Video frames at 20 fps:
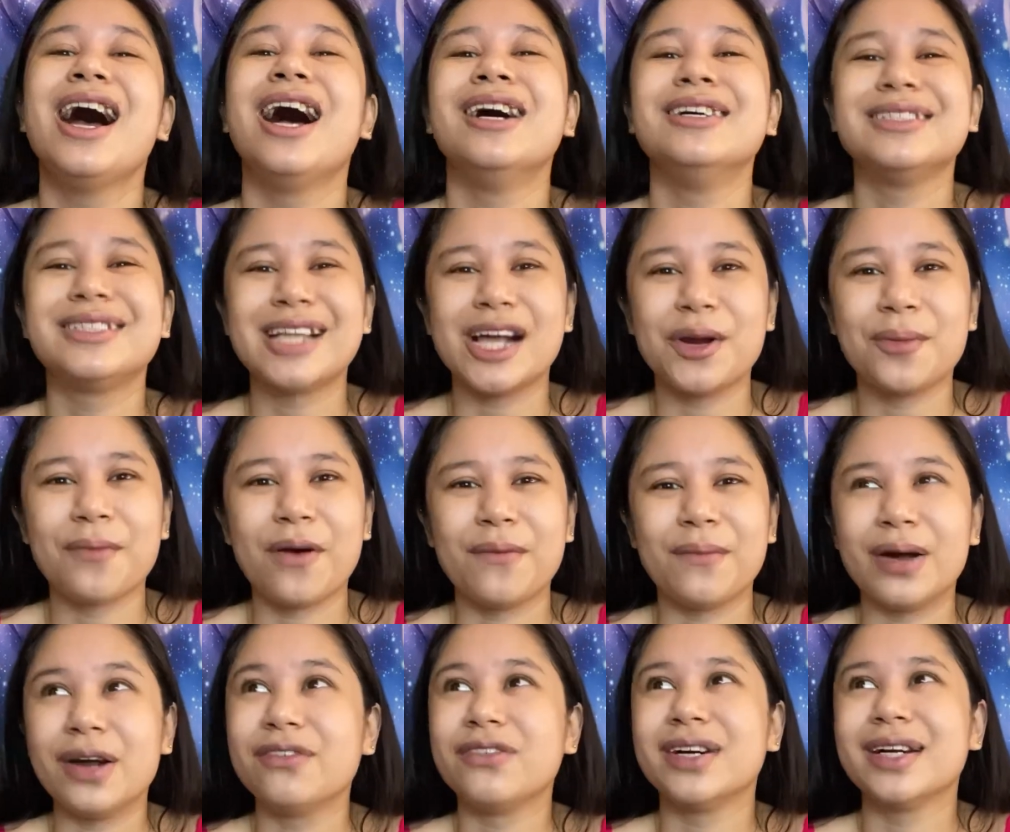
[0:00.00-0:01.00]
I was telling my
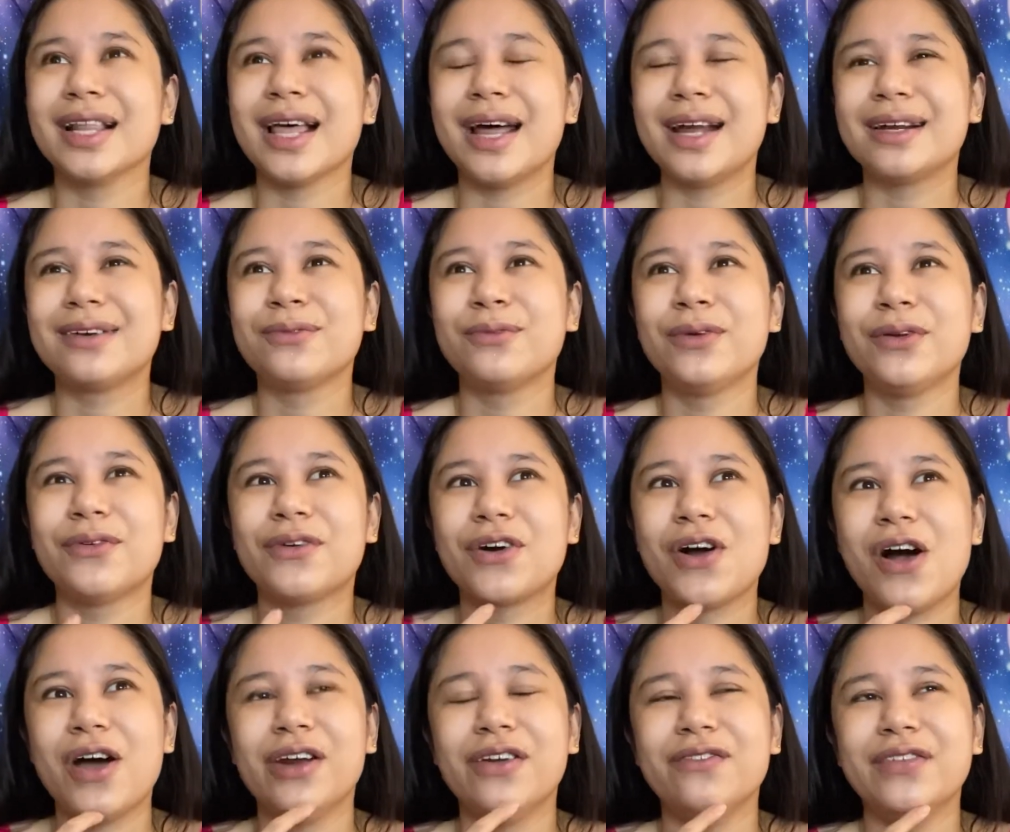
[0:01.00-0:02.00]
boyfriend that we were
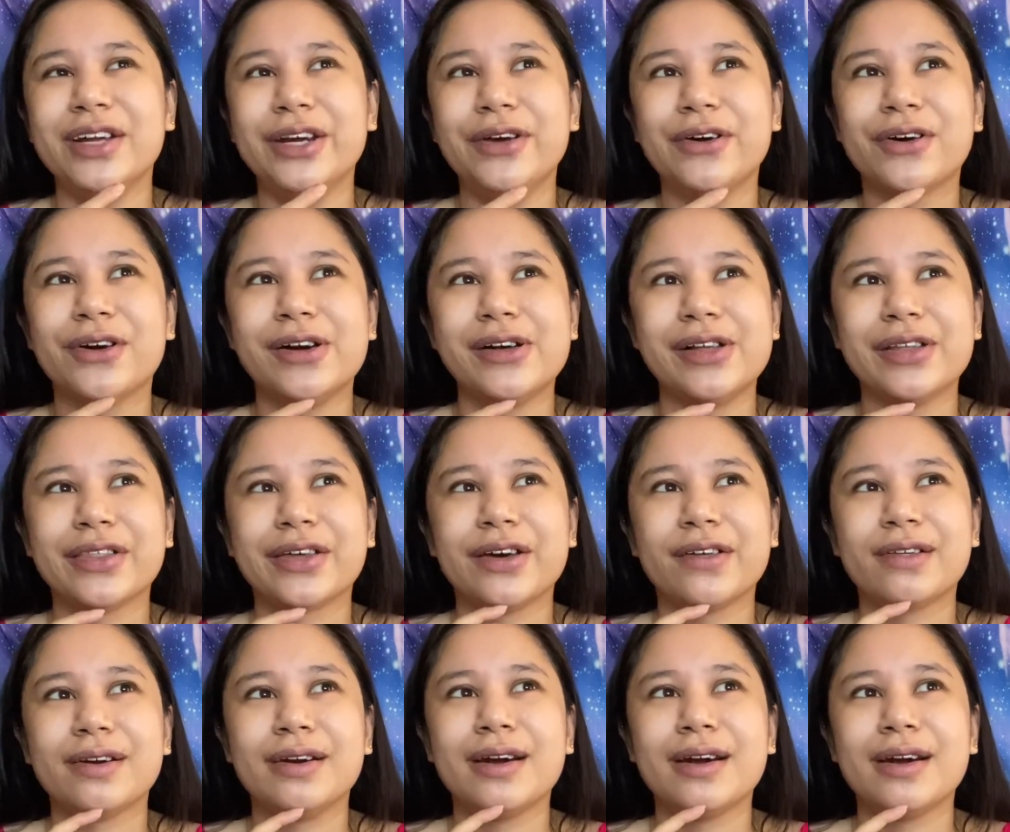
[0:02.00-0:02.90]
on a video call the other